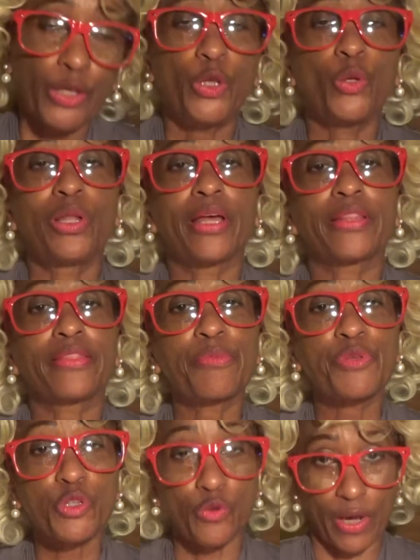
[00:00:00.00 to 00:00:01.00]
you look them
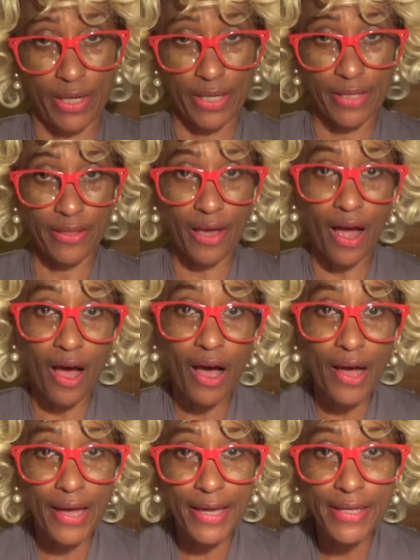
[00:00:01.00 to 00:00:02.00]
straight in the
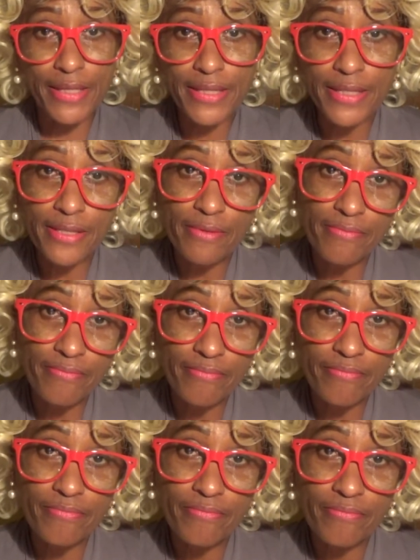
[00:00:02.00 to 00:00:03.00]
eyes,
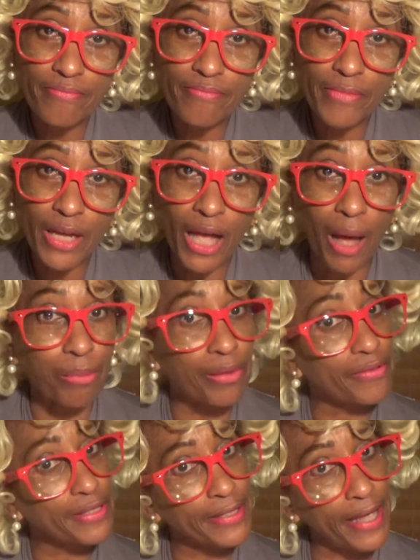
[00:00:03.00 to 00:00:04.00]
a couple of
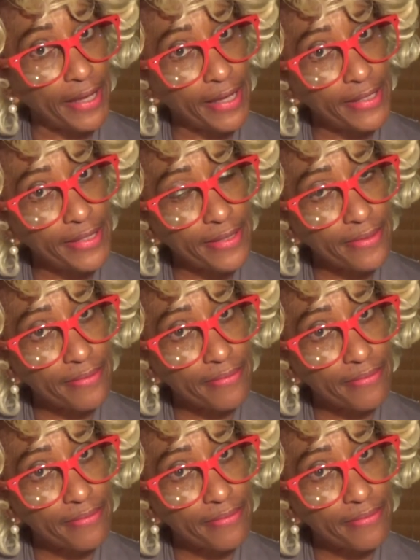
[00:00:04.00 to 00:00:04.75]
seconds,